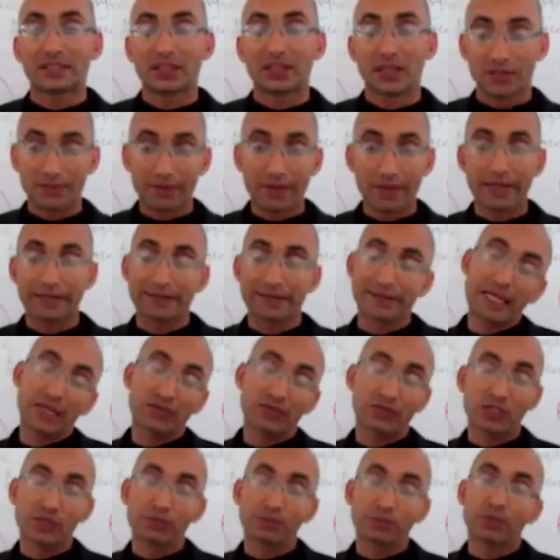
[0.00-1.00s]
right? Like, for
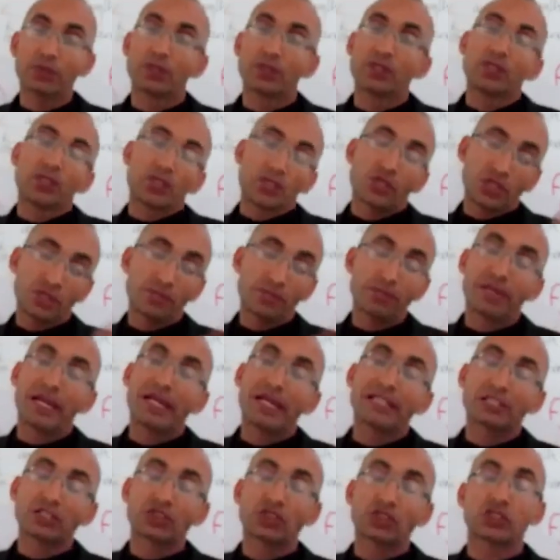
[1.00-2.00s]
example, the
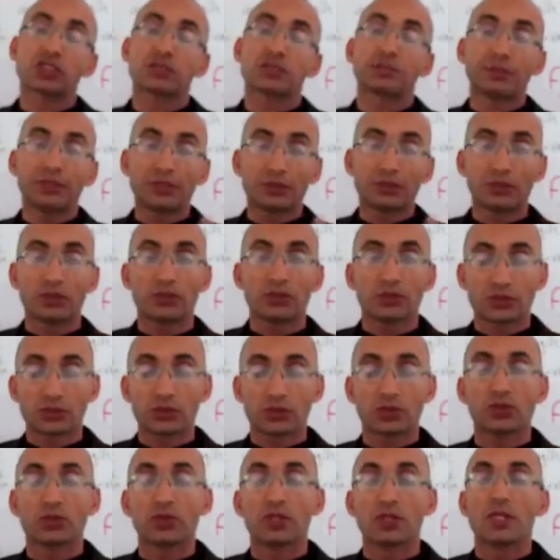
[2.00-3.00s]
plays that Shakespeare used
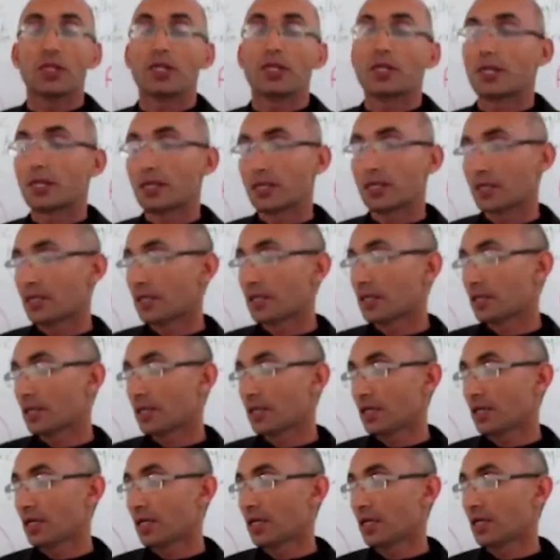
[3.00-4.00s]
to
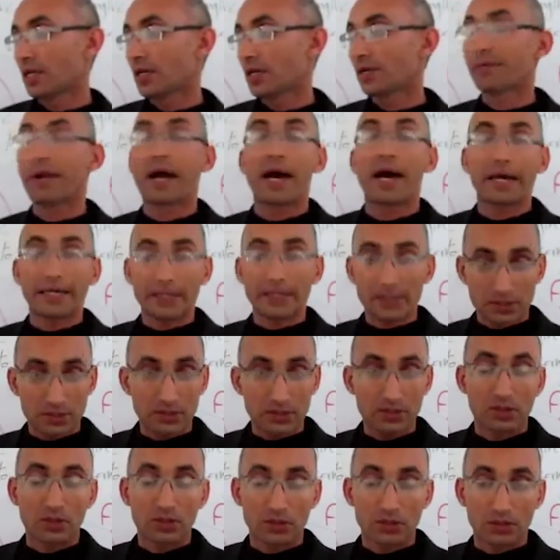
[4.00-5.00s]
write,
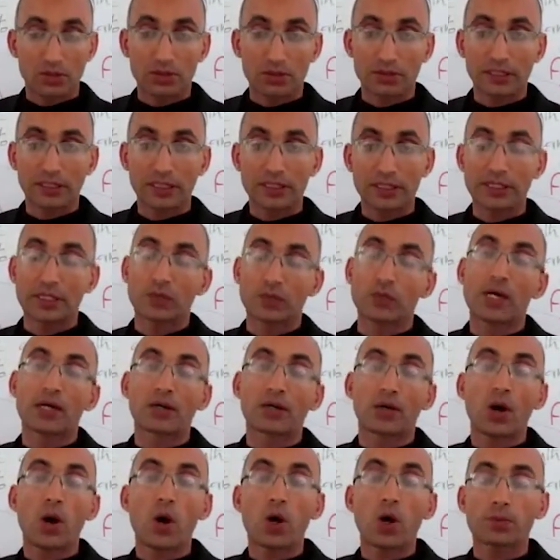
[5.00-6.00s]
okay, they
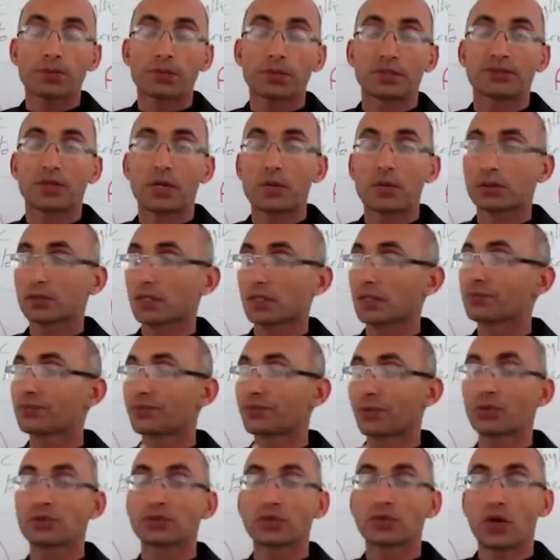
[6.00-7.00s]
were all performed in
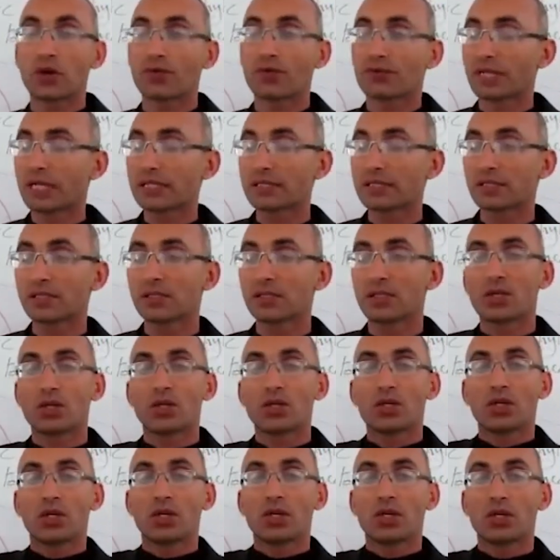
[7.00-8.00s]
front of that
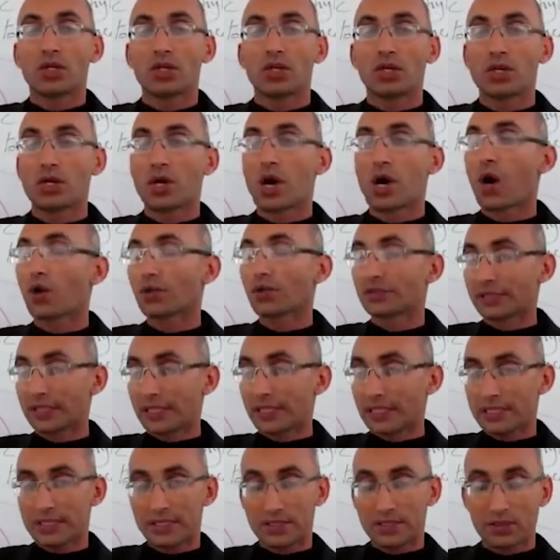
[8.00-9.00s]

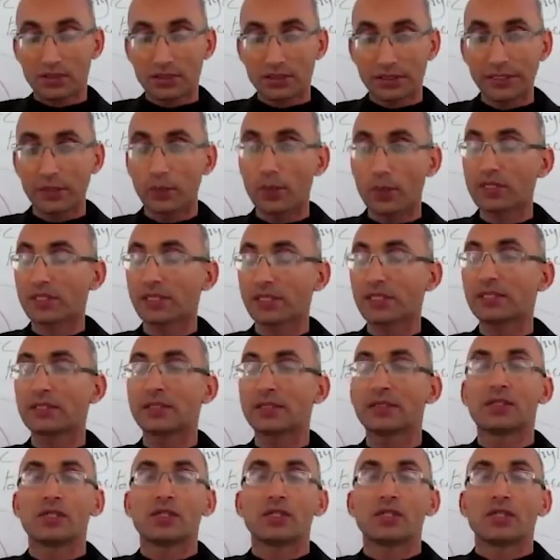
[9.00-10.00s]
audience, okay,
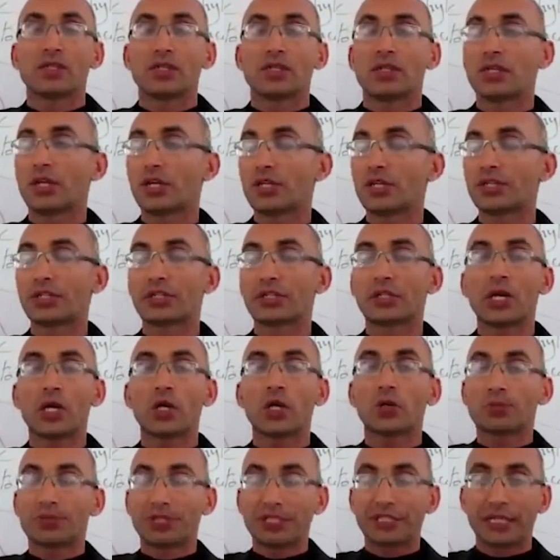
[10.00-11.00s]
within the
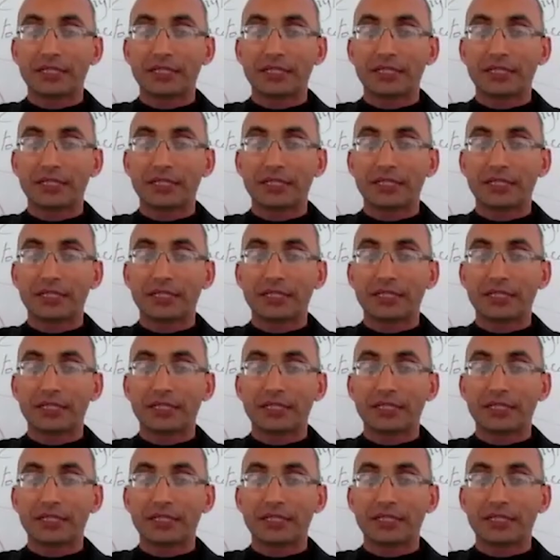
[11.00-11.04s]
Globe